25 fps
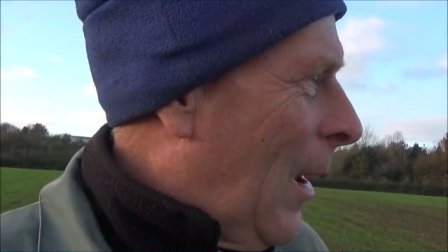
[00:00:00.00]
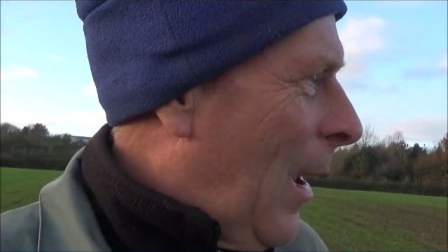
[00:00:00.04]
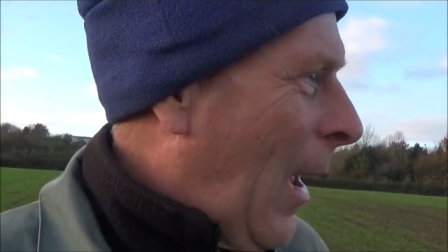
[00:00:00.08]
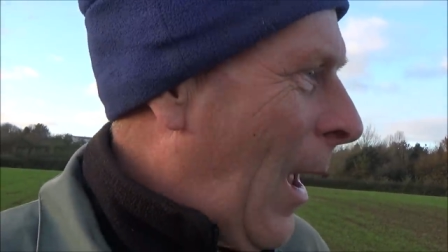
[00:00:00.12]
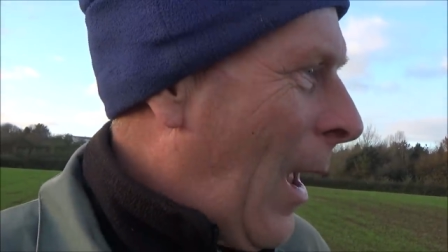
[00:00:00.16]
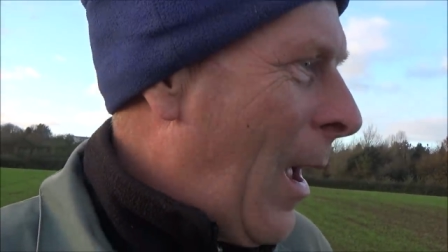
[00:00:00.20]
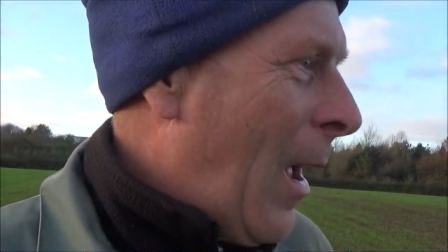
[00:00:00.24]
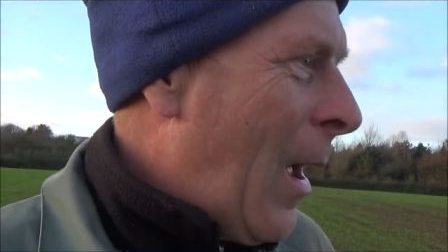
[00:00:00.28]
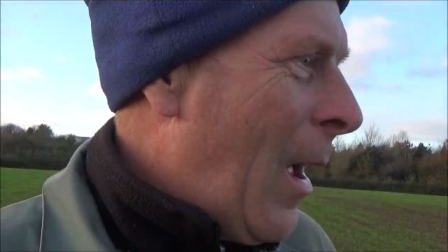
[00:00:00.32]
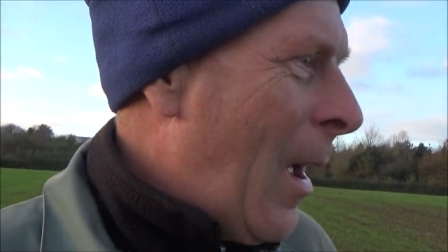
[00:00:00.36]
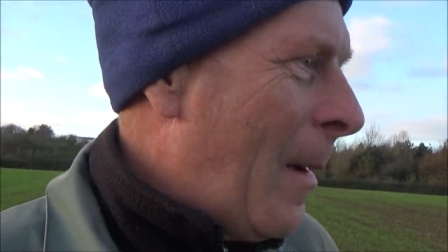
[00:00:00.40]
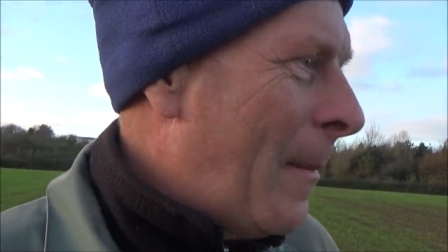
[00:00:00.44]

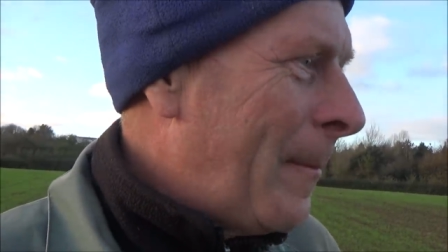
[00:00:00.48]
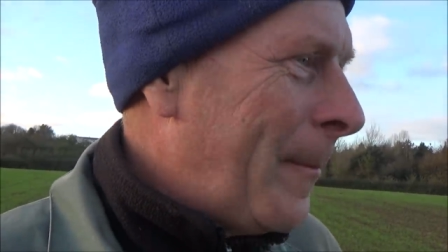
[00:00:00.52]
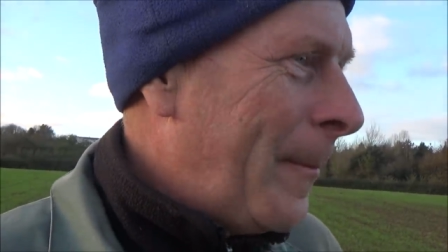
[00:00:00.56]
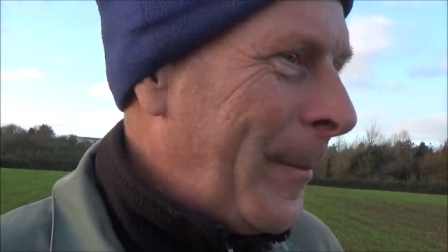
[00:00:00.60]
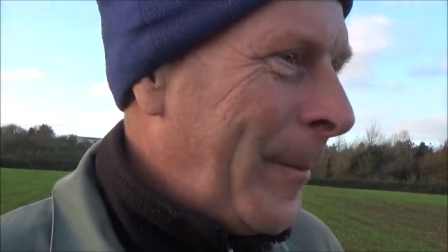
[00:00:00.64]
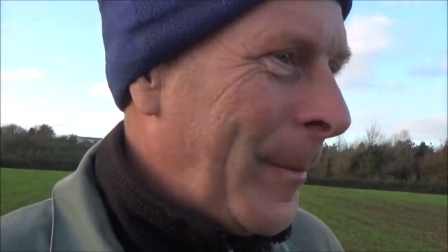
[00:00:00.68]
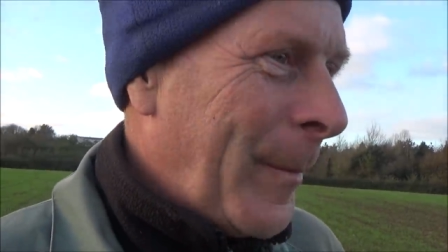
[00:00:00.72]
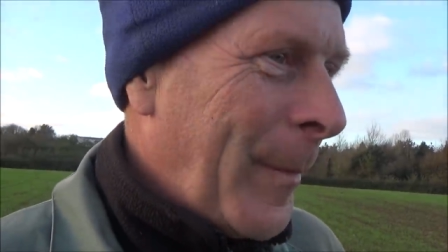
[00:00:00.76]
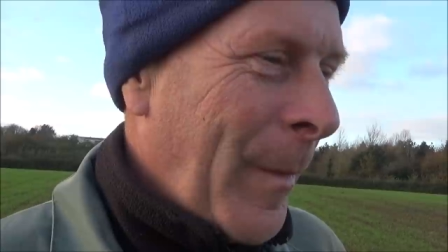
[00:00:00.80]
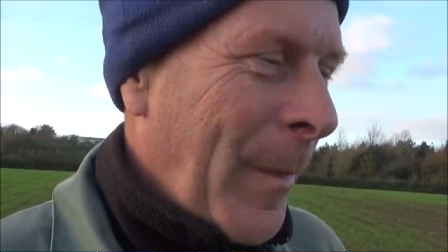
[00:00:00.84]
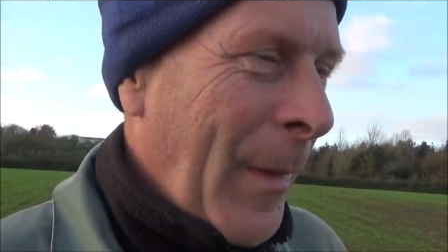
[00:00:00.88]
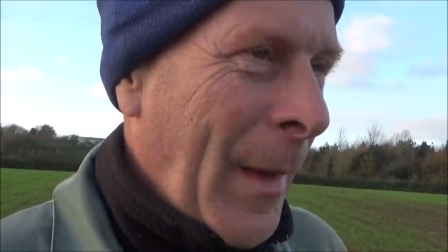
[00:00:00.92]

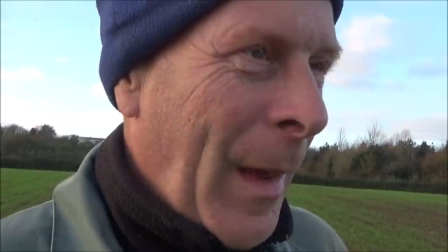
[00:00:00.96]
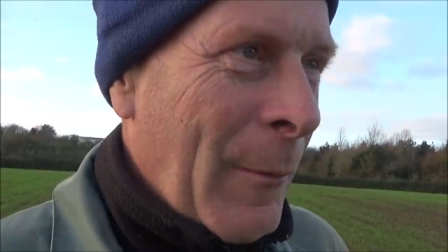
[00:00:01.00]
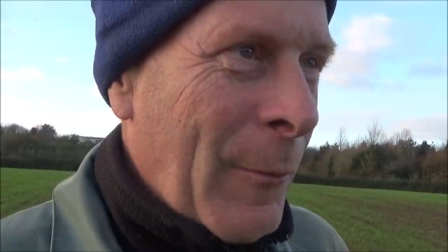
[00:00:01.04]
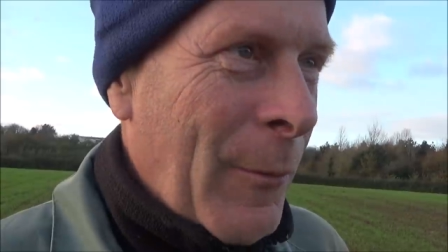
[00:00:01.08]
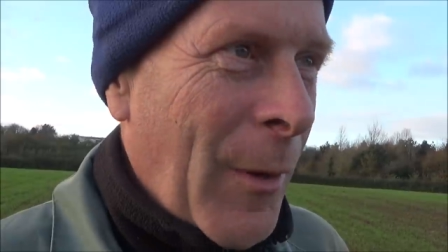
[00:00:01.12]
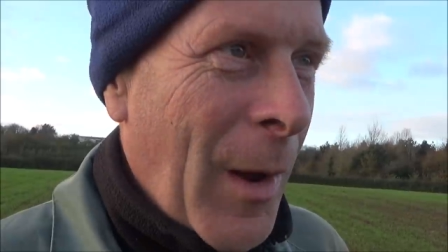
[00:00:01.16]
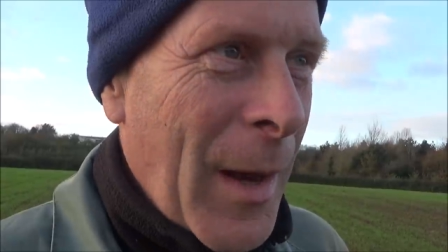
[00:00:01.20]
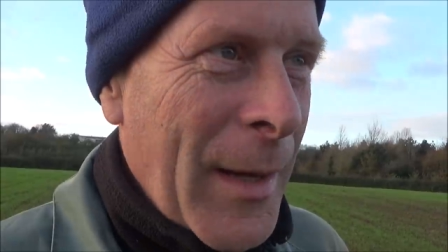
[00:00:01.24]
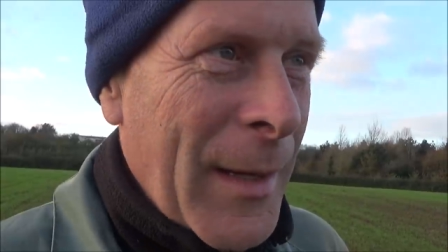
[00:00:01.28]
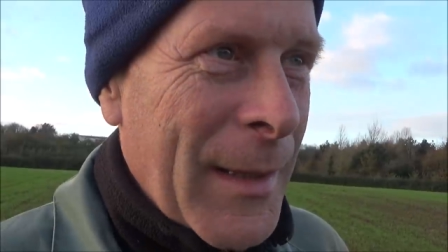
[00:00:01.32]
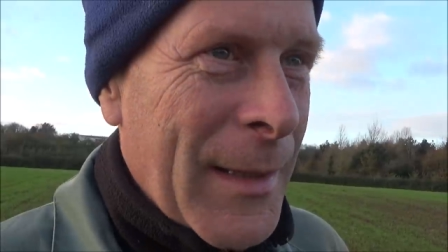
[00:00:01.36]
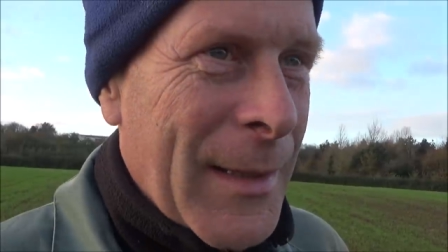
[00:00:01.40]

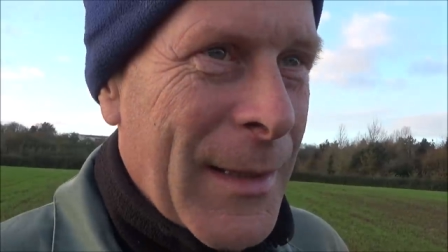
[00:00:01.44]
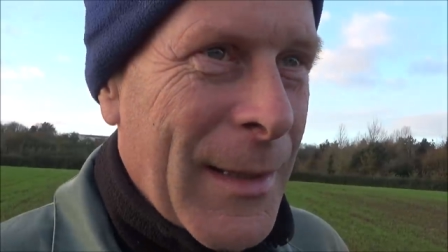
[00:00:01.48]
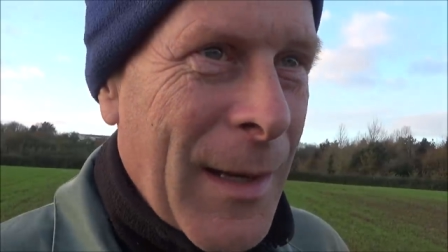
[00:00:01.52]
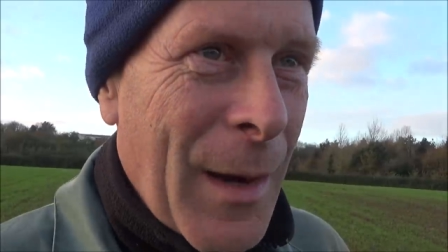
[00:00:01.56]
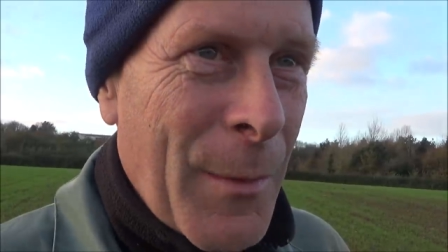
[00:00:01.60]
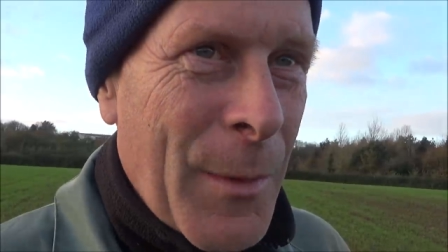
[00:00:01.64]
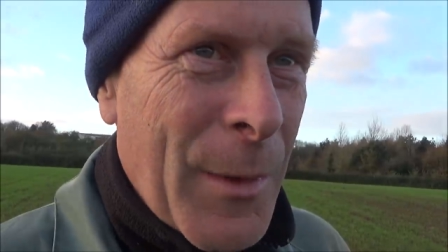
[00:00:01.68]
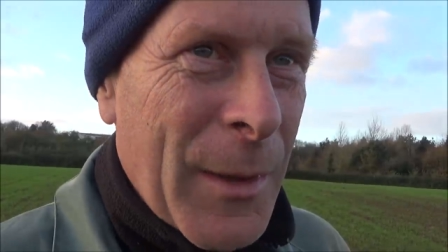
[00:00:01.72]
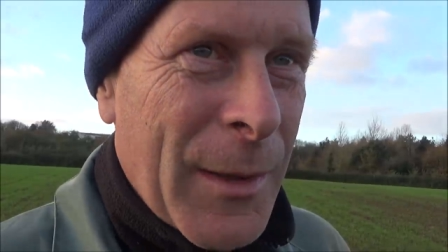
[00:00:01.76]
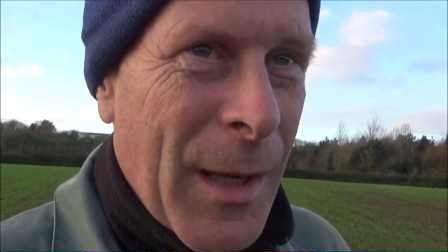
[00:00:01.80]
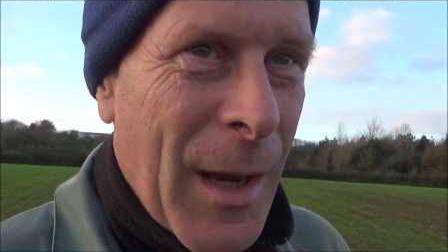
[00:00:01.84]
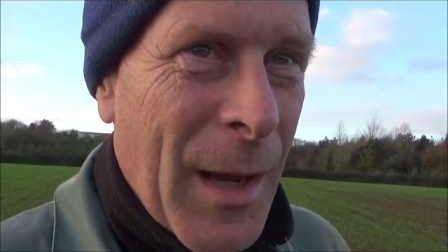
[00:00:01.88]
Right,
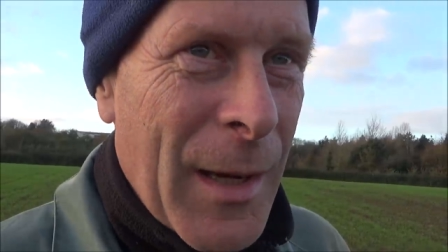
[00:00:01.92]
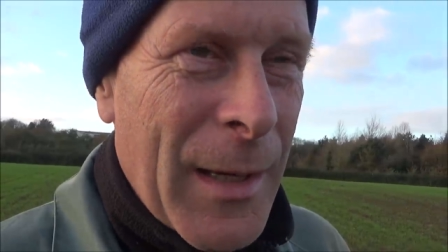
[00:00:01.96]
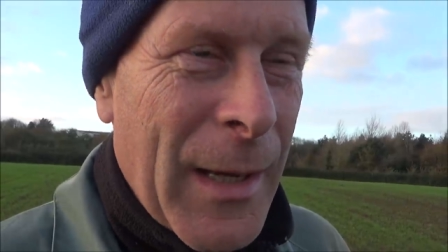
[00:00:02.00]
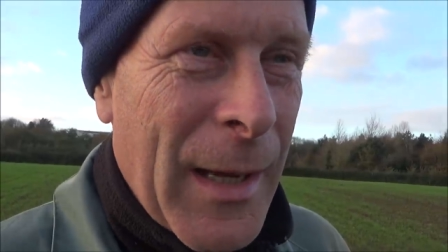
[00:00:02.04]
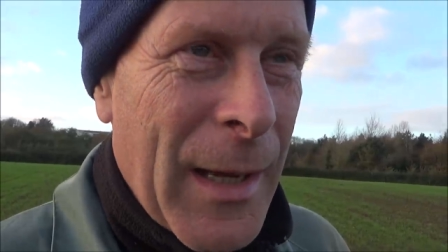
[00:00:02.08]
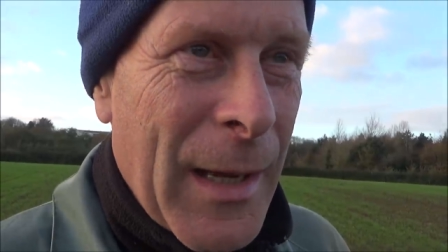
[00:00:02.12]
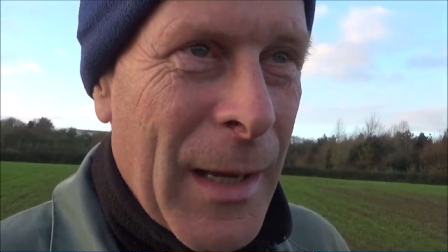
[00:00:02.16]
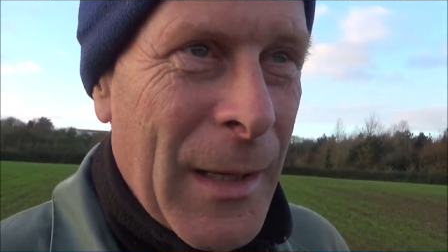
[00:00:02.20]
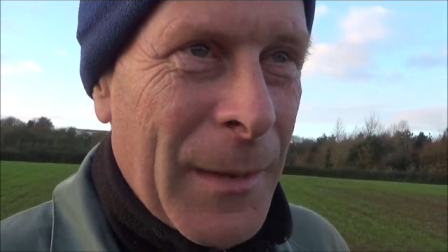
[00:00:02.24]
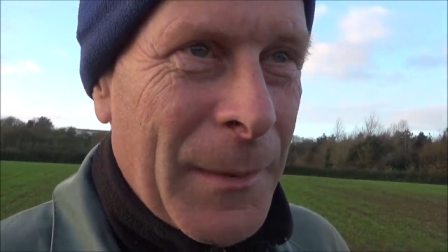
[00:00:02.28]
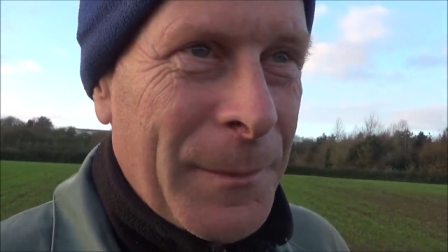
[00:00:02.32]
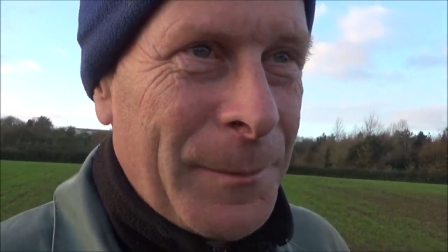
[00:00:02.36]
so we're done
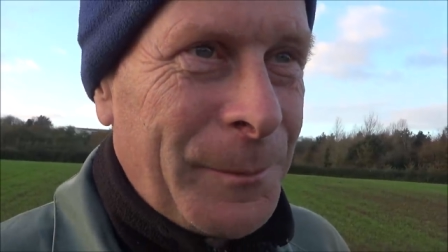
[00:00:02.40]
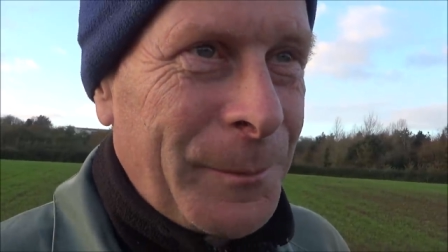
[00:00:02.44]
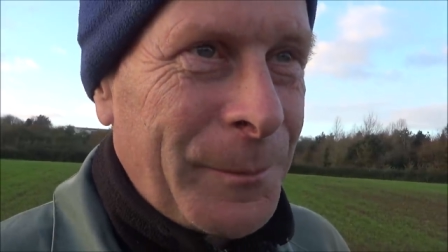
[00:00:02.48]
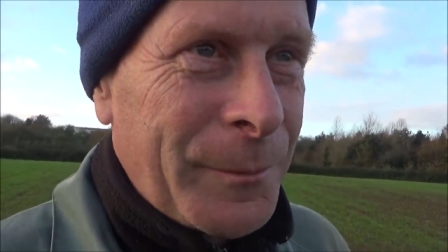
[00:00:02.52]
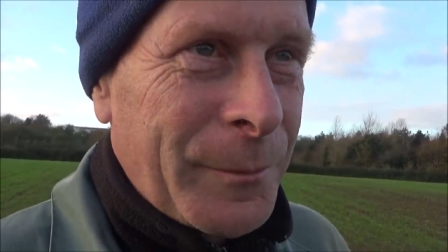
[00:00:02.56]
here.